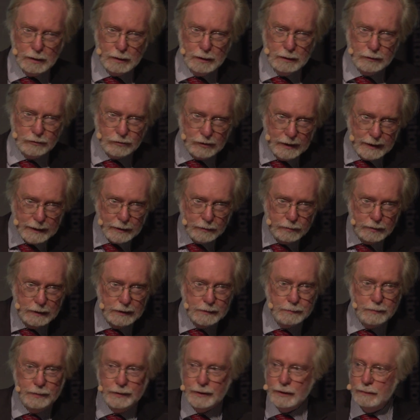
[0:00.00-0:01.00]
It's an
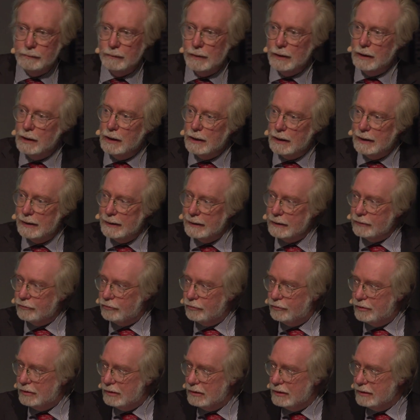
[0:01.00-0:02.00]
equilibrium, and it's
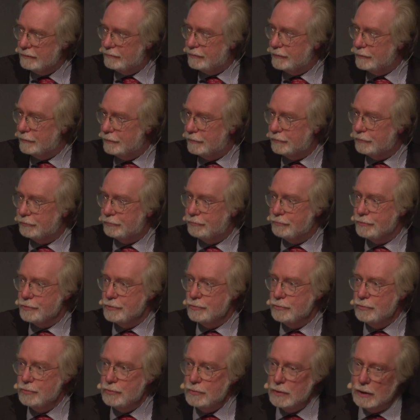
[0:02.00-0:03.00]
delivered
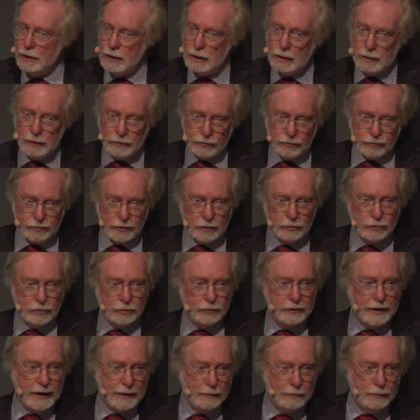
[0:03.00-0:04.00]
through
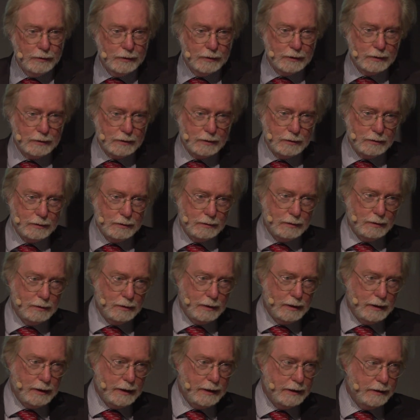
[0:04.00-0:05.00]
social networks.
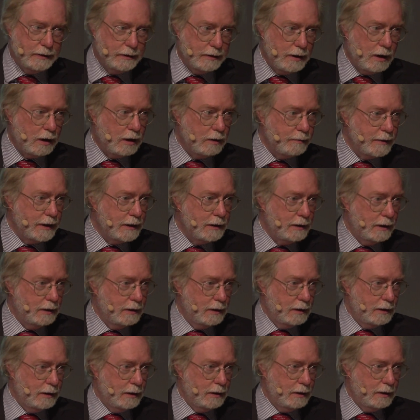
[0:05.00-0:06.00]
And an army
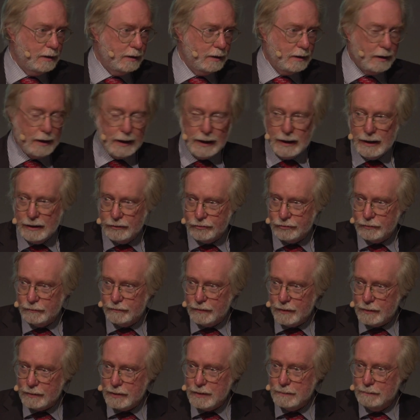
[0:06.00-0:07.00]
has a
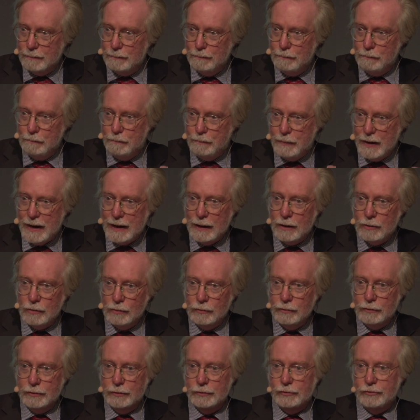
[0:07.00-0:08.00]
very
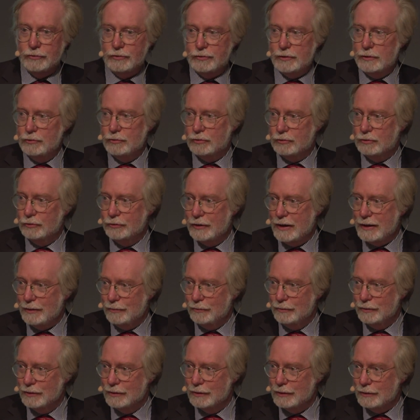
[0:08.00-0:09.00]
bounded social
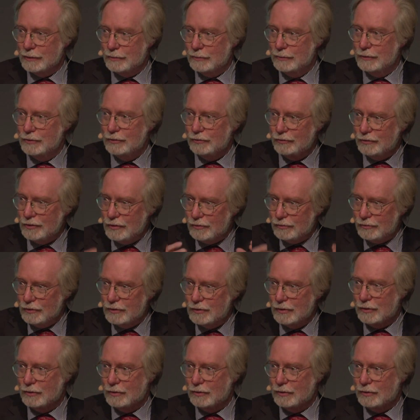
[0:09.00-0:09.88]
network which is easy to